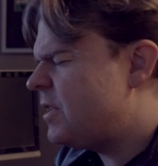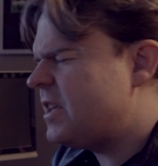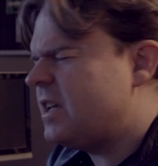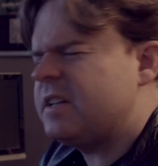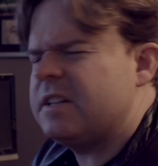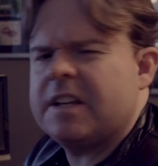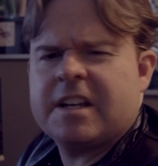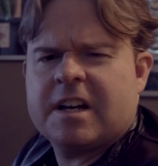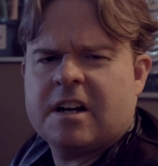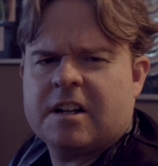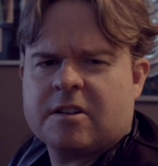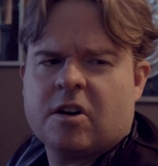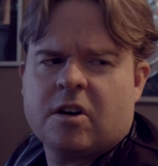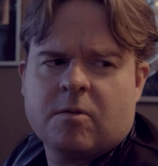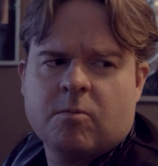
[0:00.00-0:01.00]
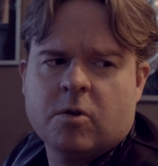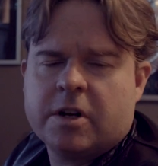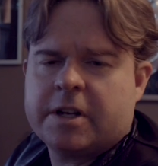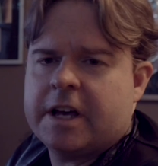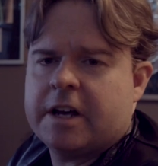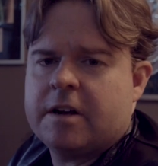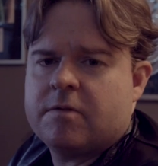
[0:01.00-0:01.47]
they can't kind of
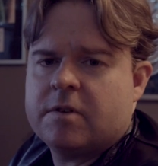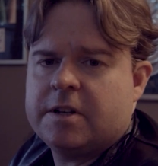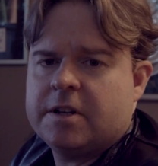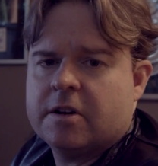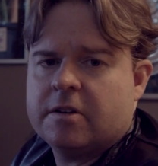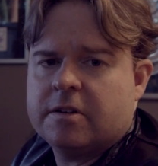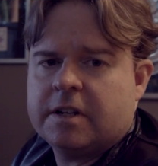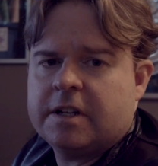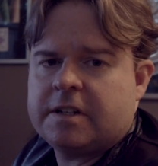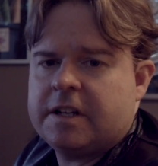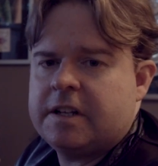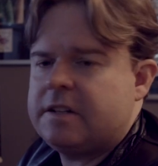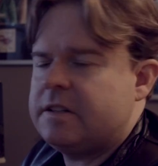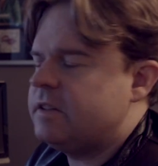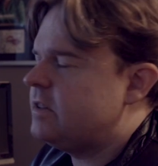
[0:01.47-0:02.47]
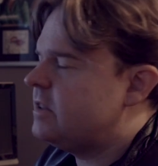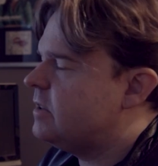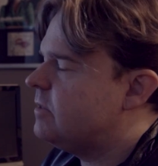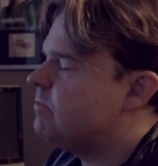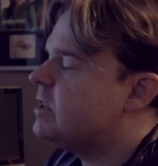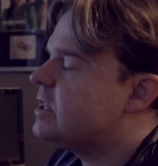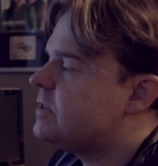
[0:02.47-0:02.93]
work out every note.
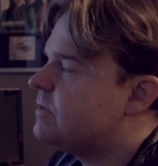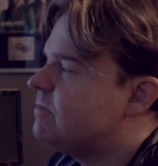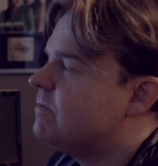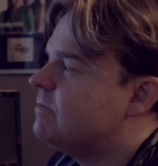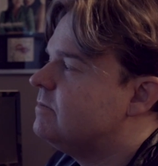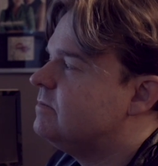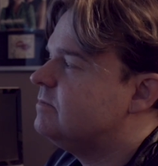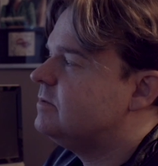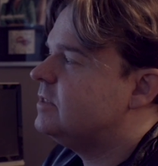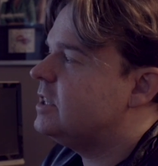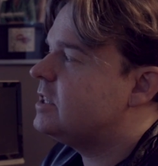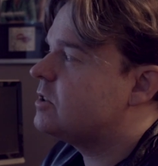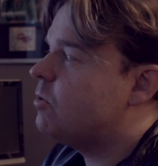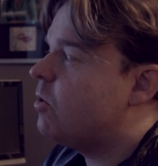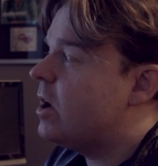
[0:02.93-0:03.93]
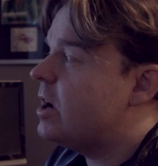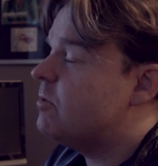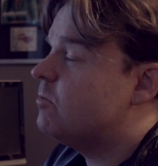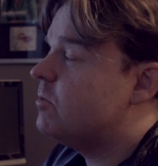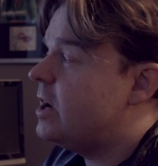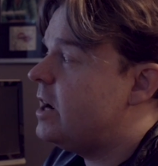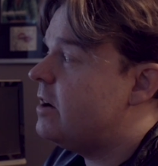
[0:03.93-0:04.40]
It's quite
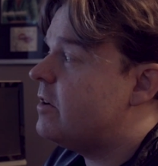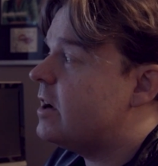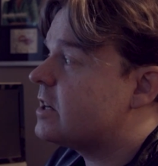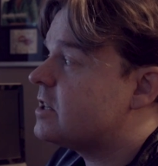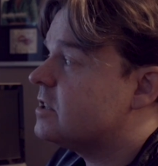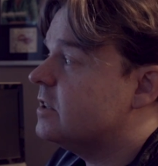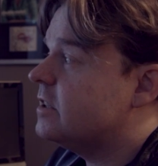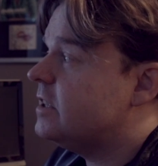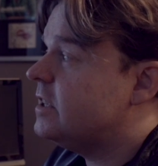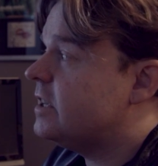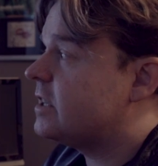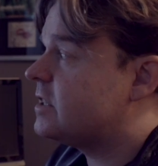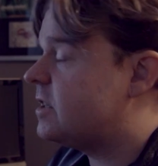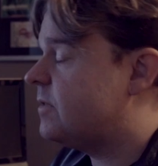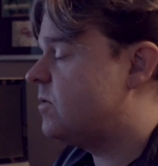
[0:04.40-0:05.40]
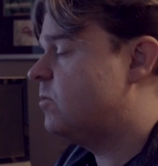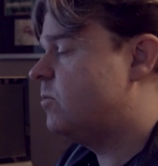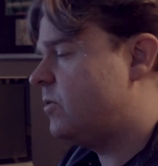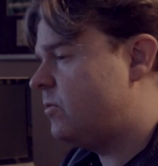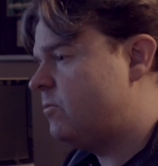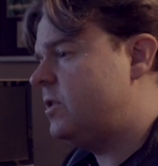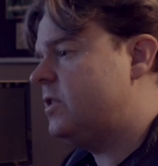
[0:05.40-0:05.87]
rare, actually, except for
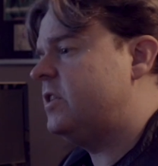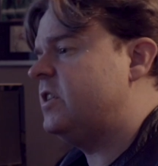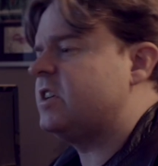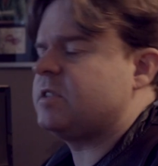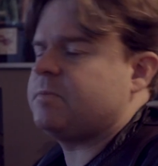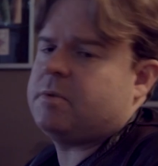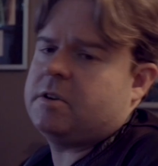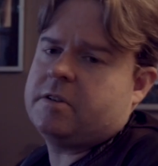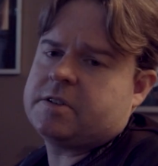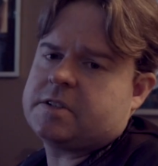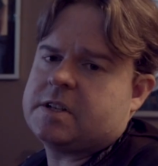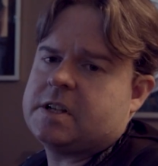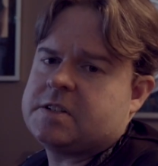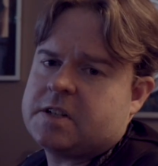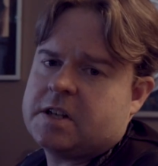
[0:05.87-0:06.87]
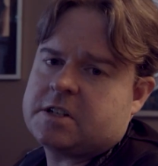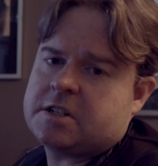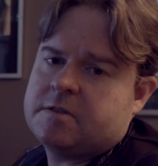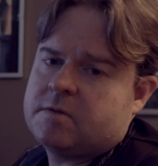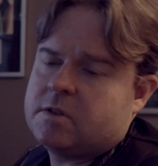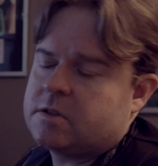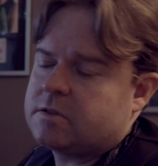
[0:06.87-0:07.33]
really experienced, say,
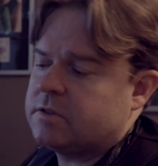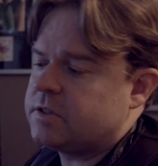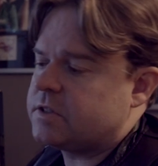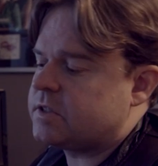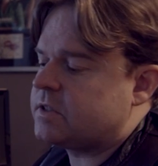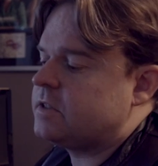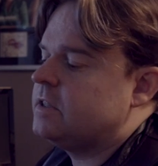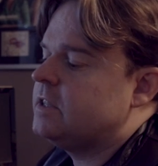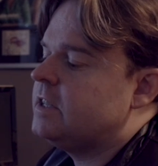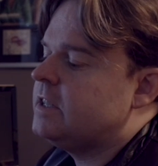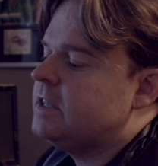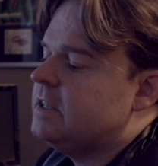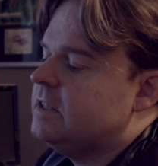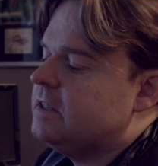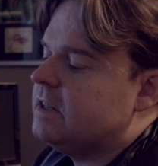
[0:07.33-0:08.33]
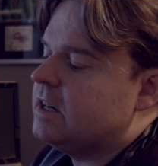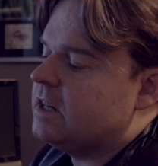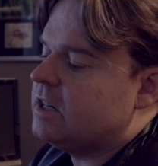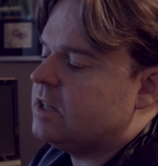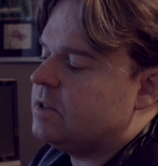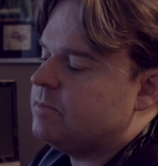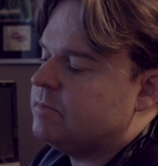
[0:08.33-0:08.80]
session vocalists,
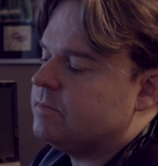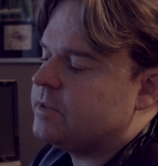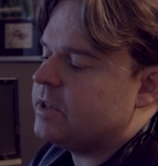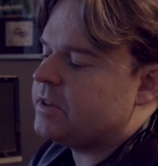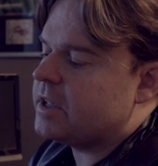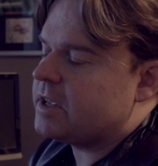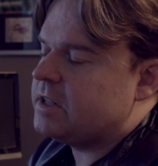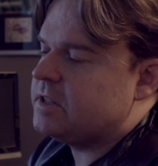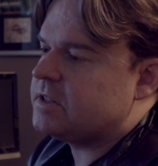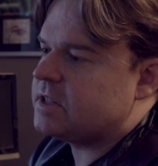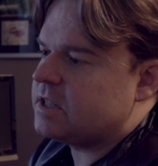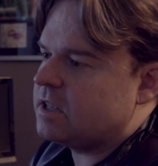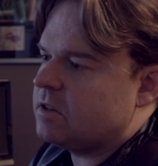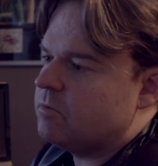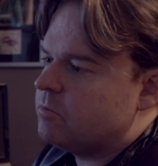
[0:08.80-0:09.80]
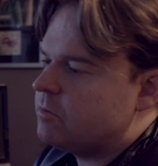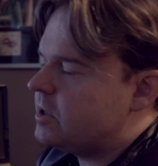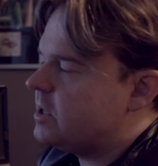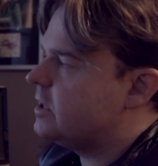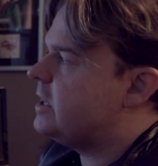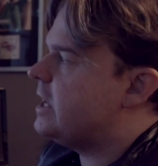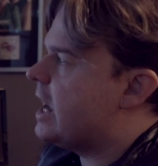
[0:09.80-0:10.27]
that they can sing a
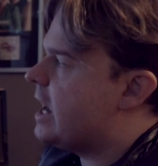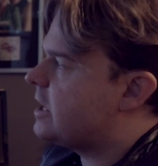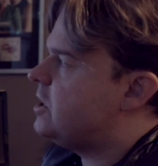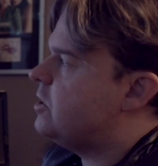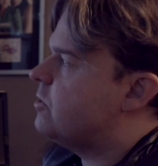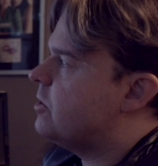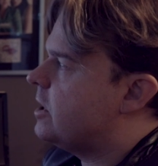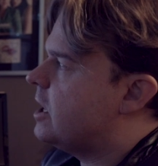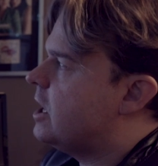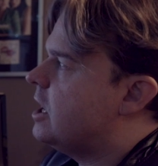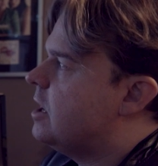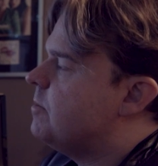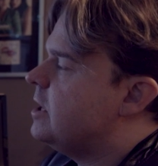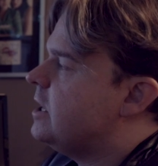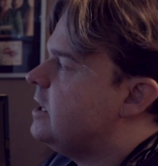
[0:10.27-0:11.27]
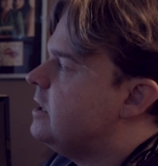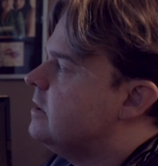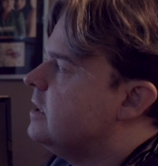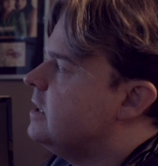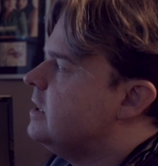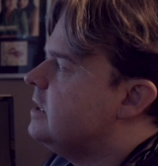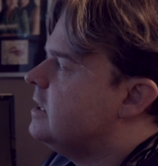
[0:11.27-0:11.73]
really accurate harmony
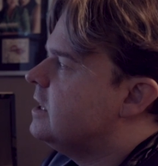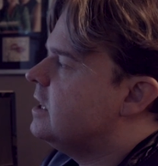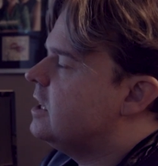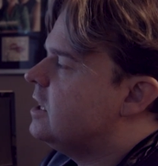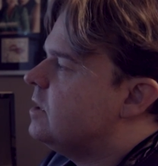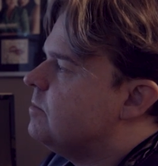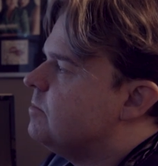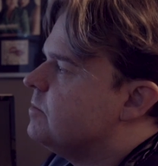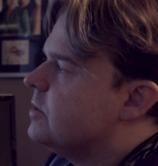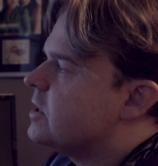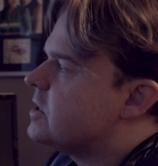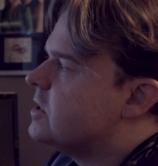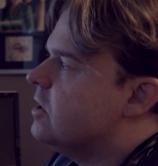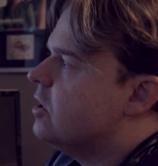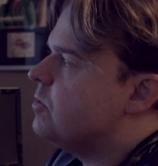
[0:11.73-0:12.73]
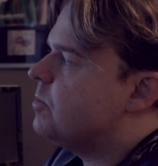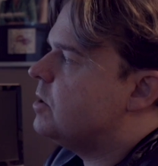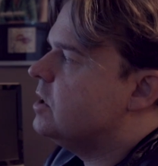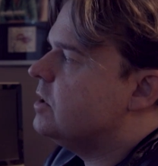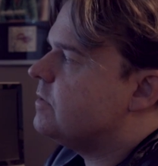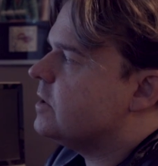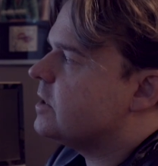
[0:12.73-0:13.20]
that's note
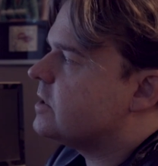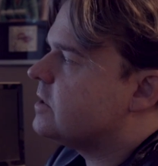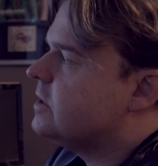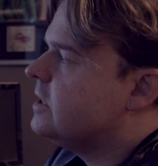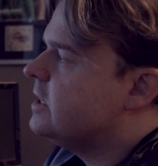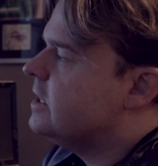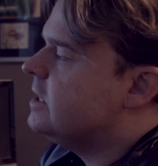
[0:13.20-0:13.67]
perfect.